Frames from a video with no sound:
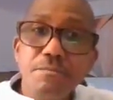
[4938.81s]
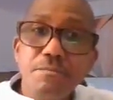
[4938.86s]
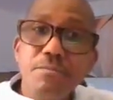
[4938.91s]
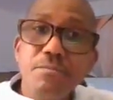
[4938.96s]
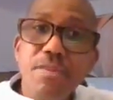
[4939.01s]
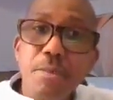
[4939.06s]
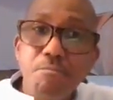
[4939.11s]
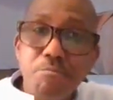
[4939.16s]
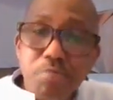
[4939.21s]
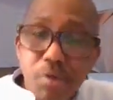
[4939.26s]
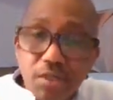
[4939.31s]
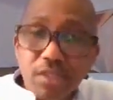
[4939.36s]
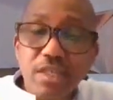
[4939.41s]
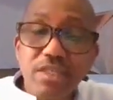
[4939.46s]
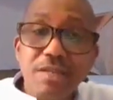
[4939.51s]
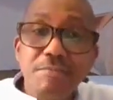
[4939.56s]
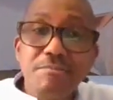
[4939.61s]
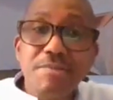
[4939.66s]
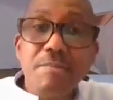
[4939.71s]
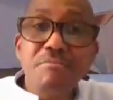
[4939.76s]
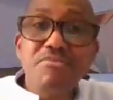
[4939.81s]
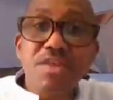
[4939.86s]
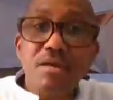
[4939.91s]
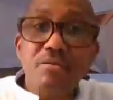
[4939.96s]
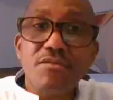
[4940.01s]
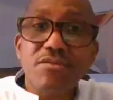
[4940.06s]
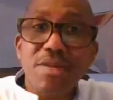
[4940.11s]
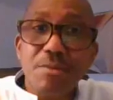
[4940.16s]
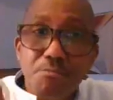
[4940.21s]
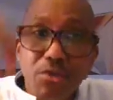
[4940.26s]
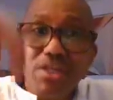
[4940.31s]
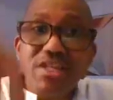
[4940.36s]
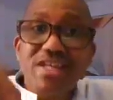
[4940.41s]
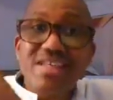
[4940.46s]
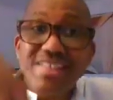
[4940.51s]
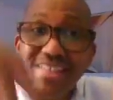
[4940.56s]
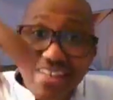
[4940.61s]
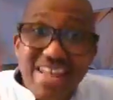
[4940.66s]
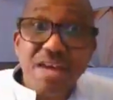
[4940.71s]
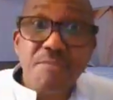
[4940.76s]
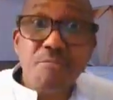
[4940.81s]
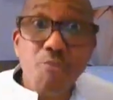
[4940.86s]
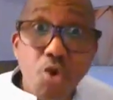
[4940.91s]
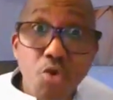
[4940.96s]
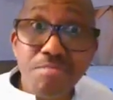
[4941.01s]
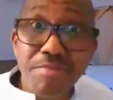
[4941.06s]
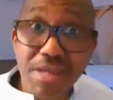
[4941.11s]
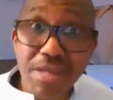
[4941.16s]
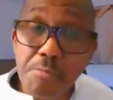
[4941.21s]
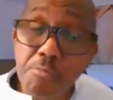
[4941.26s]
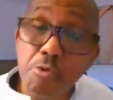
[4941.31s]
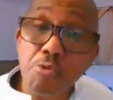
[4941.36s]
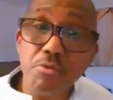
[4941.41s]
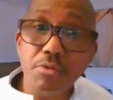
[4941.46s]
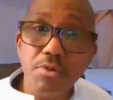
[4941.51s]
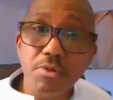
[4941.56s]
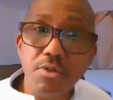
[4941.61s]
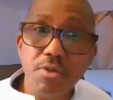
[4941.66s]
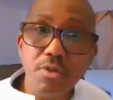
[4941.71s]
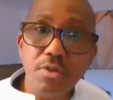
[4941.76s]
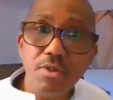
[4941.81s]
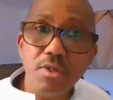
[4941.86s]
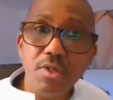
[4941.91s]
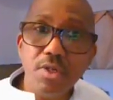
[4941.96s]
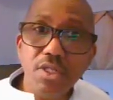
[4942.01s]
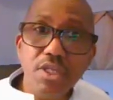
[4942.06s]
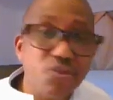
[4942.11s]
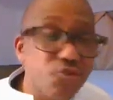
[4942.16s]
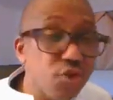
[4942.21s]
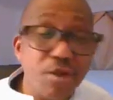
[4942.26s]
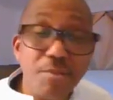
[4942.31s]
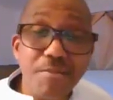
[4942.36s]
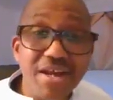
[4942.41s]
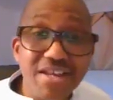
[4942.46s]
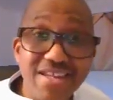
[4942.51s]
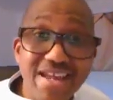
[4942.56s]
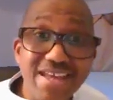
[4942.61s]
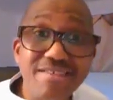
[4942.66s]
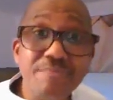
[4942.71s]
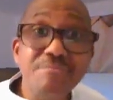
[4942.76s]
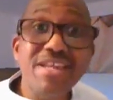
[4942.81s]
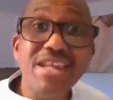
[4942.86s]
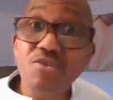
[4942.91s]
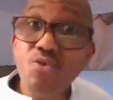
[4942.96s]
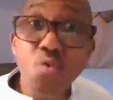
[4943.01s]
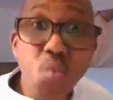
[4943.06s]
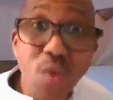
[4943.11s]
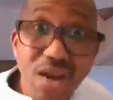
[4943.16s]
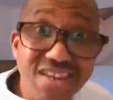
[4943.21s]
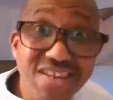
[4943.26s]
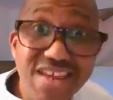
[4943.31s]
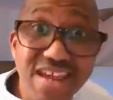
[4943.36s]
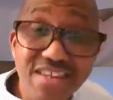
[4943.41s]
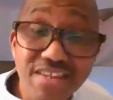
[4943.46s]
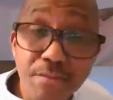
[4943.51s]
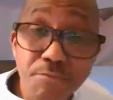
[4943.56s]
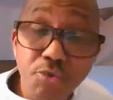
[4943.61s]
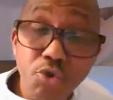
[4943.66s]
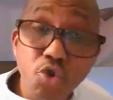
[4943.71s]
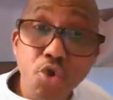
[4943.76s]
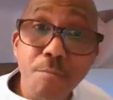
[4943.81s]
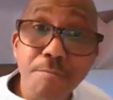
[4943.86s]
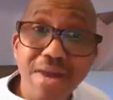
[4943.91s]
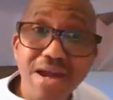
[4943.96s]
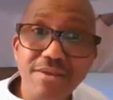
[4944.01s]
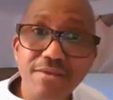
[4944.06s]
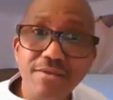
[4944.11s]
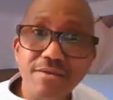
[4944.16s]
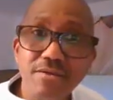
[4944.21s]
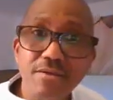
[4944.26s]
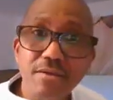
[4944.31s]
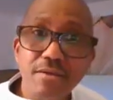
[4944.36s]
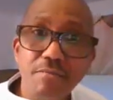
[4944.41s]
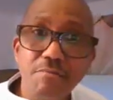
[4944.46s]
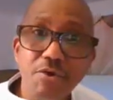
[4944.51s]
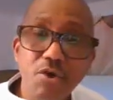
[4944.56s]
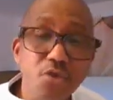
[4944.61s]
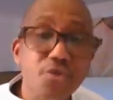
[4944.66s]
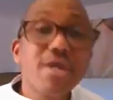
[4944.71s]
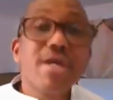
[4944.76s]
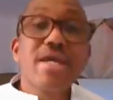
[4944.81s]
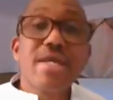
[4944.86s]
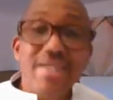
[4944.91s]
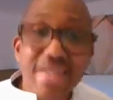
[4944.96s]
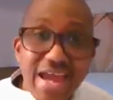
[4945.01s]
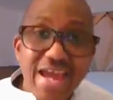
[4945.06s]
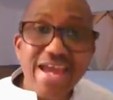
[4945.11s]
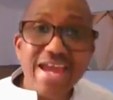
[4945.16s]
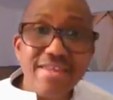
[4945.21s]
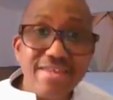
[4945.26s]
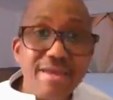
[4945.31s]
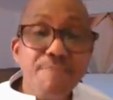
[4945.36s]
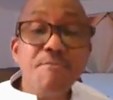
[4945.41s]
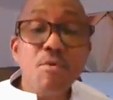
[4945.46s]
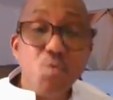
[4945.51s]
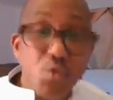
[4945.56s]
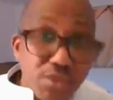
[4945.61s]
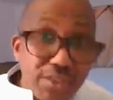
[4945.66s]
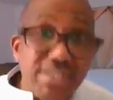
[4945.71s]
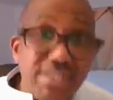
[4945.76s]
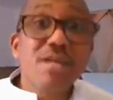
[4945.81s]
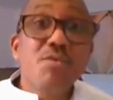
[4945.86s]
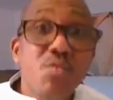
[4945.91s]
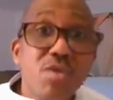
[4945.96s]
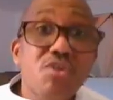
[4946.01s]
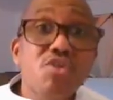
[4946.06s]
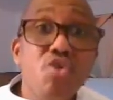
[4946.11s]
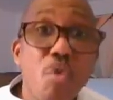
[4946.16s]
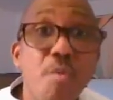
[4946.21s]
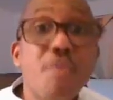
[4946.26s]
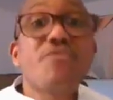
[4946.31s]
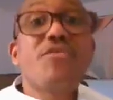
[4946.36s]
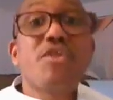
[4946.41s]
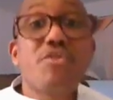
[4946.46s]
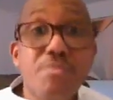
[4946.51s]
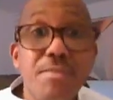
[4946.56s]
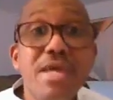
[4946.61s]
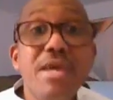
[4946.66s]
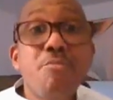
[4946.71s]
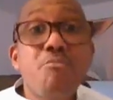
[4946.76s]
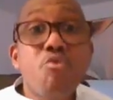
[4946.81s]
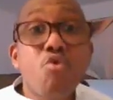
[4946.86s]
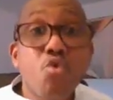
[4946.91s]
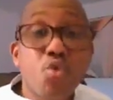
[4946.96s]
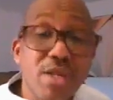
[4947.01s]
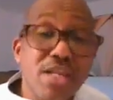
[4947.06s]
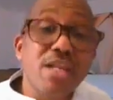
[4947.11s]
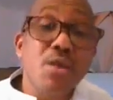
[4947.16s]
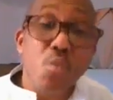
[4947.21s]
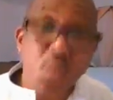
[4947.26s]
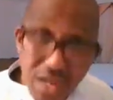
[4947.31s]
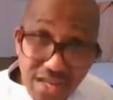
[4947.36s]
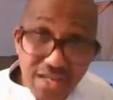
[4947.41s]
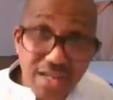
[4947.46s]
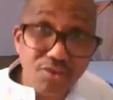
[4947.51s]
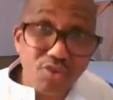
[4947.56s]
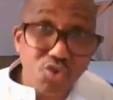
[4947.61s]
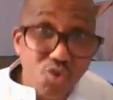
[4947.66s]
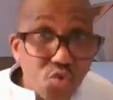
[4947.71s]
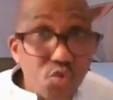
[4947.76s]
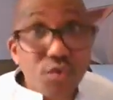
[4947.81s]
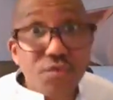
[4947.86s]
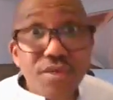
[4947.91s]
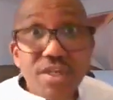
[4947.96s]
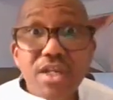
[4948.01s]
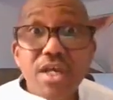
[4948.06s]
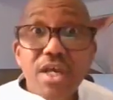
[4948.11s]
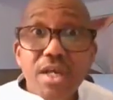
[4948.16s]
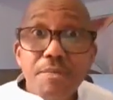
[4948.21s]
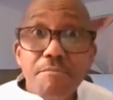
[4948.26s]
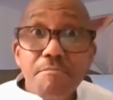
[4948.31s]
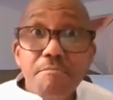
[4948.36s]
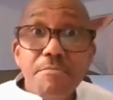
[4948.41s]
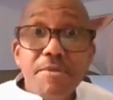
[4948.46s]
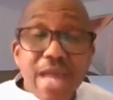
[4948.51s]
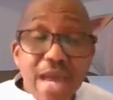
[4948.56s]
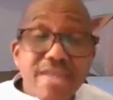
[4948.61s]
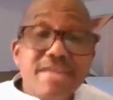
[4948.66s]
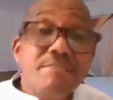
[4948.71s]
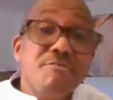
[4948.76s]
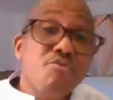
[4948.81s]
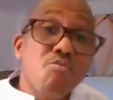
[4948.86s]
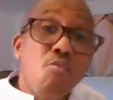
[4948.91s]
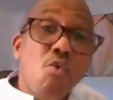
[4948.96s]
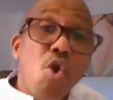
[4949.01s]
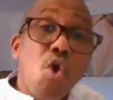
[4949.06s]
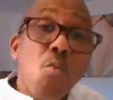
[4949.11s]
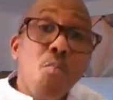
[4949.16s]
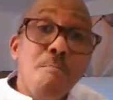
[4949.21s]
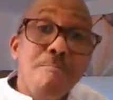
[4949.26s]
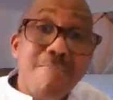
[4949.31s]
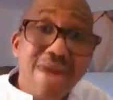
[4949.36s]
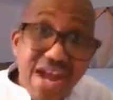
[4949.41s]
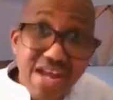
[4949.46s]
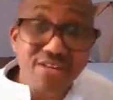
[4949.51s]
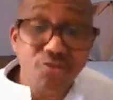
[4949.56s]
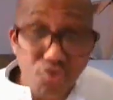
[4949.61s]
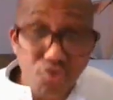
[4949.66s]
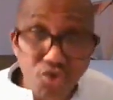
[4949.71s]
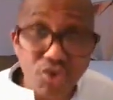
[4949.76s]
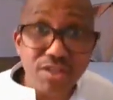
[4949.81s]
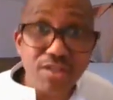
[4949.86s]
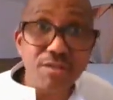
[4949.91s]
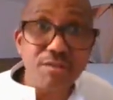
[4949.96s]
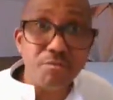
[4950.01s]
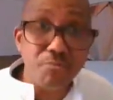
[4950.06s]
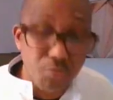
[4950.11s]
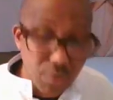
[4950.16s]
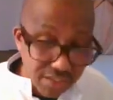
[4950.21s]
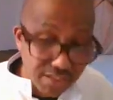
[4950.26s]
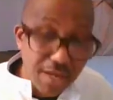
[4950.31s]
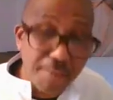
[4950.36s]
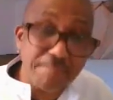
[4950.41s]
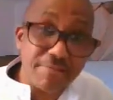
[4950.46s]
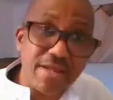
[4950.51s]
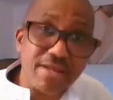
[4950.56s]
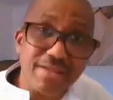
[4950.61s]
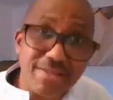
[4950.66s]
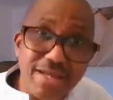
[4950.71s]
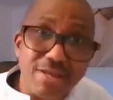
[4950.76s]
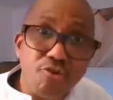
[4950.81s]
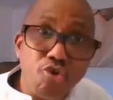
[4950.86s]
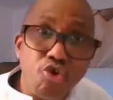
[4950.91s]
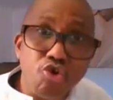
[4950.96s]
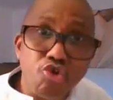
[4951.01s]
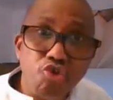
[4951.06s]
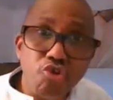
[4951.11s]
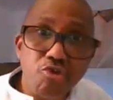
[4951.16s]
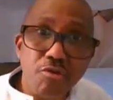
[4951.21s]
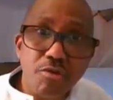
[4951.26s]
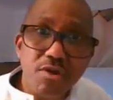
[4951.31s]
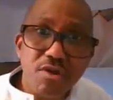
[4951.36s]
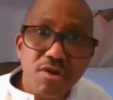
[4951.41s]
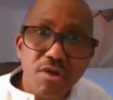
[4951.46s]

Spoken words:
They're protecting themselves. They're protecting their own people. It's not about the IJME. They don't want the IJME to come back, because the IJME would deal with some of these people in a way that the IJME is more mad with them than us.